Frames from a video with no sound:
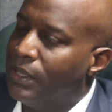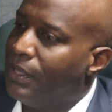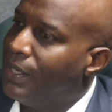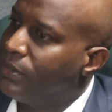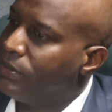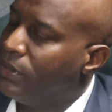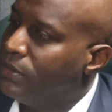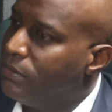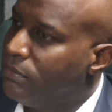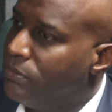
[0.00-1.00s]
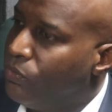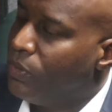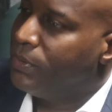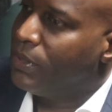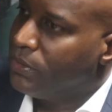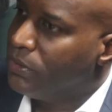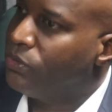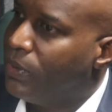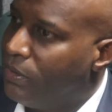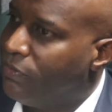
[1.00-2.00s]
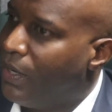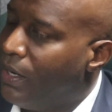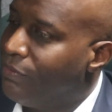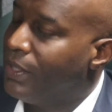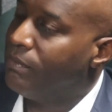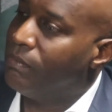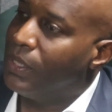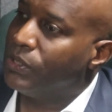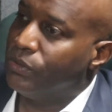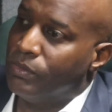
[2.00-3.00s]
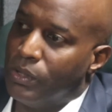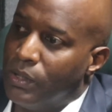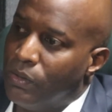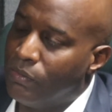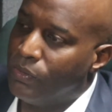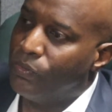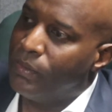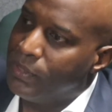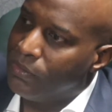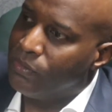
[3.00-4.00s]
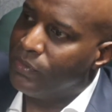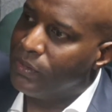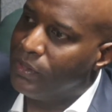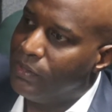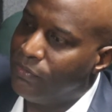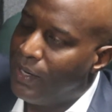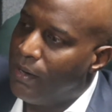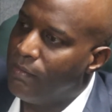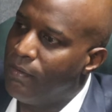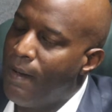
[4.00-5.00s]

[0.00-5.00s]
are less in women under 25 and much more over women over 35.